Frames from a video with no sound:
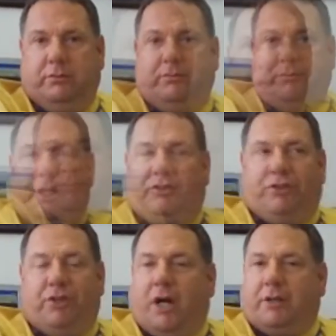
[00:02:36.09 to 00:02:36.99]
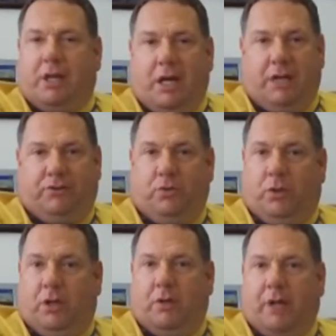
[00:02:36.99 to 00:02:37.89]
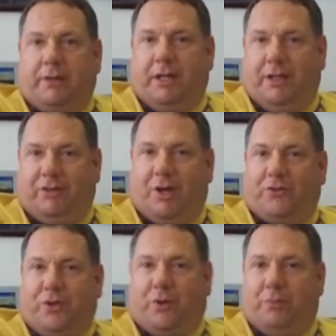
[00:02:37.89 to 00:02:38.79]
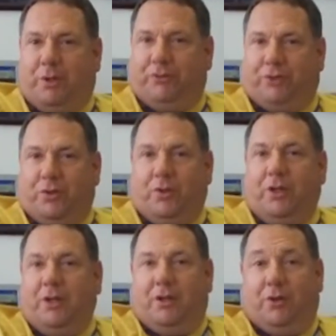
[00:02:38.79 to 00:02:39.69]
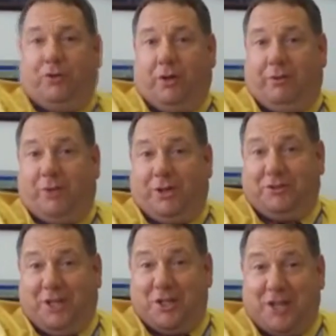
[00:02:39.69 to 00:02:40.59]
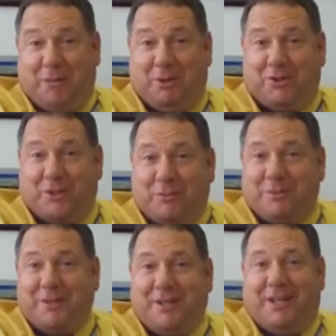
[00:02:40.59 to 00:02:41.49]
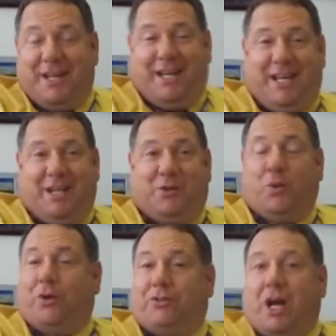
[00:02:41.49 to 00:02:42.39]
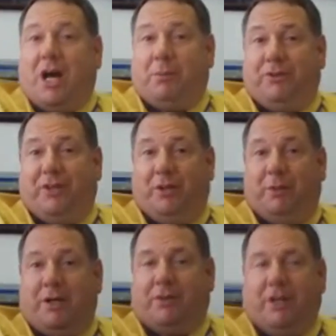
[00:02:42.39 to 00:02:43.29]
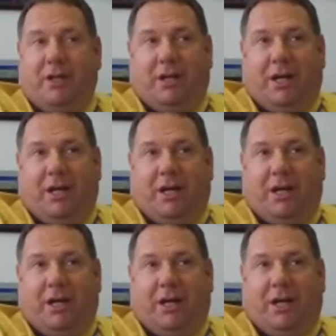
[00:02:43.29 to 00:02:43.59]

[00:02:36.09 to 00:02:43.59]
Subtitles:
I think it's just not the high school alone. I think it's also the middle school, who's already won a state championship, and of course Hopkins Elementary.